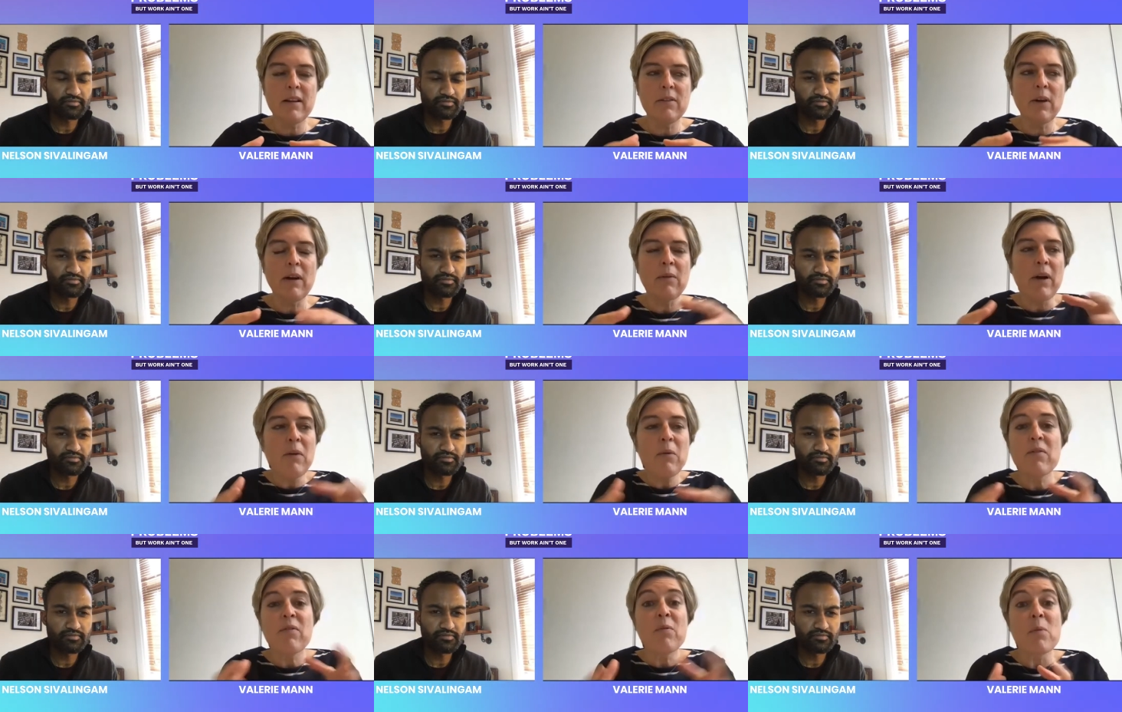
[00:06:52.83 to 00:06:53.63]
Speaker 1: I, I
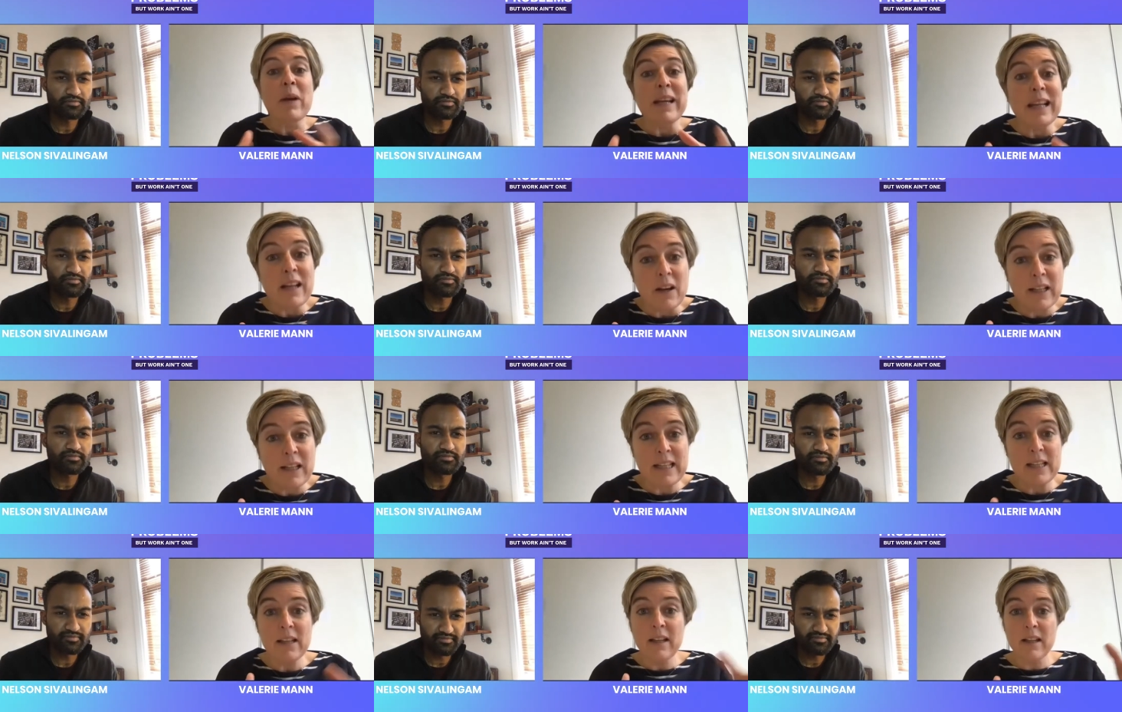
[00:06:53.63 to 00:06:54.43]
was really
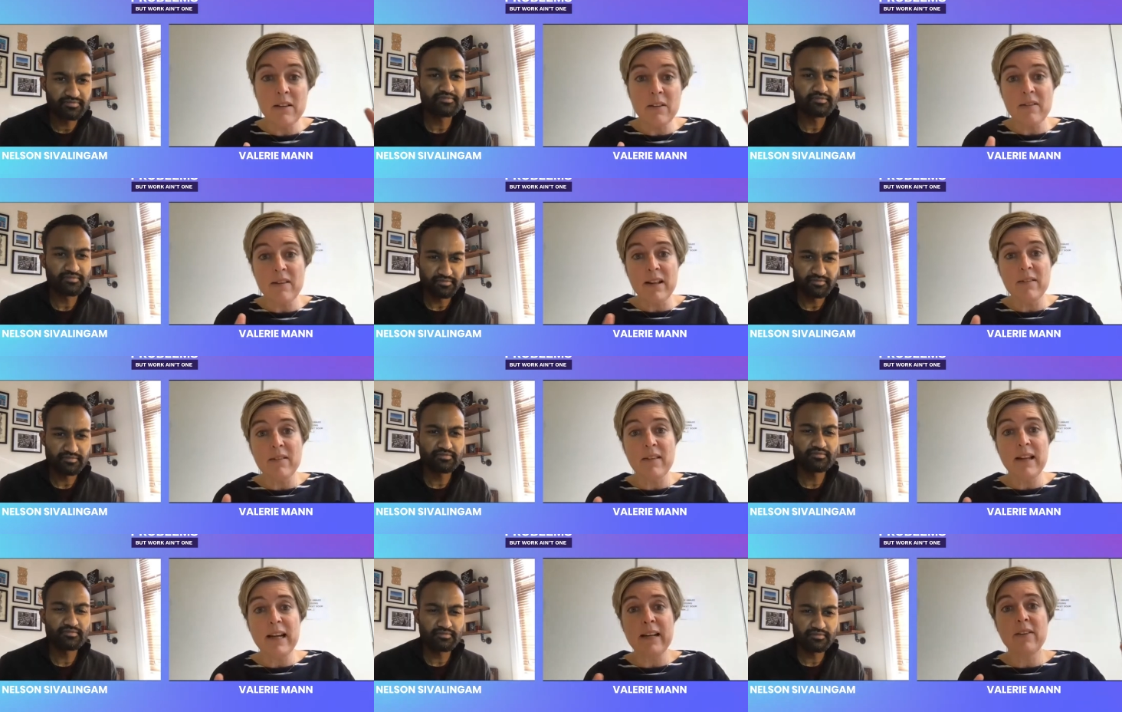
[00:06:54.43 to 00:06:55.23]
lucky in the sense
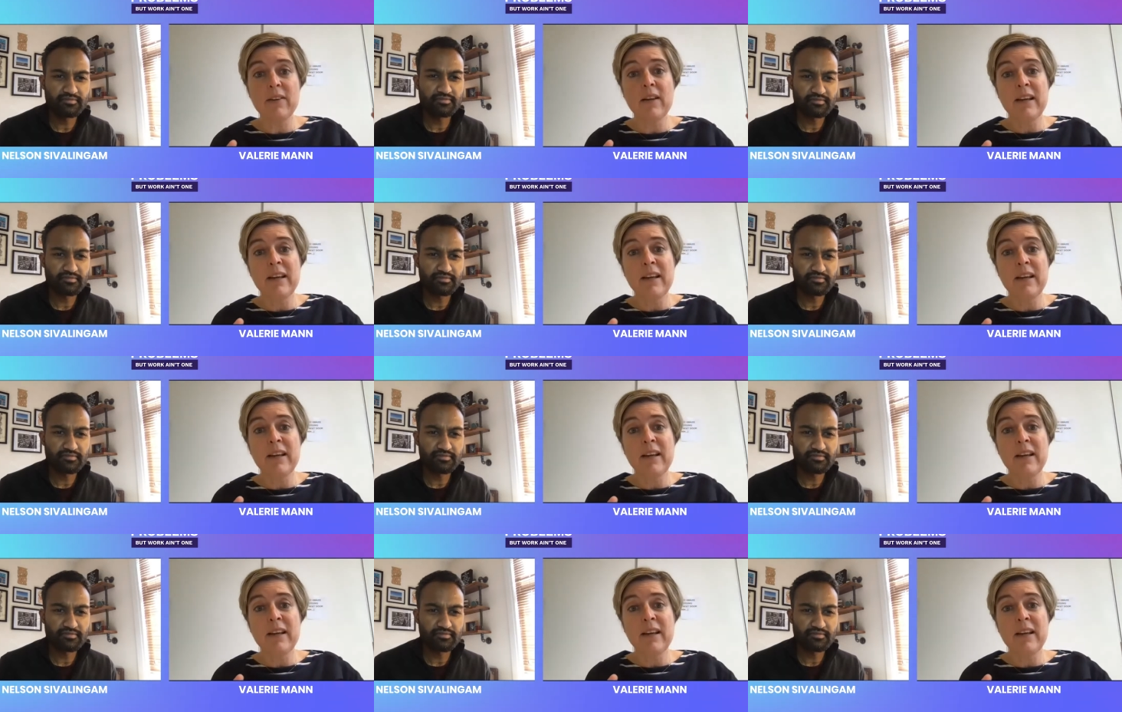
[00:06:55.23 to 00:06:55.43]
that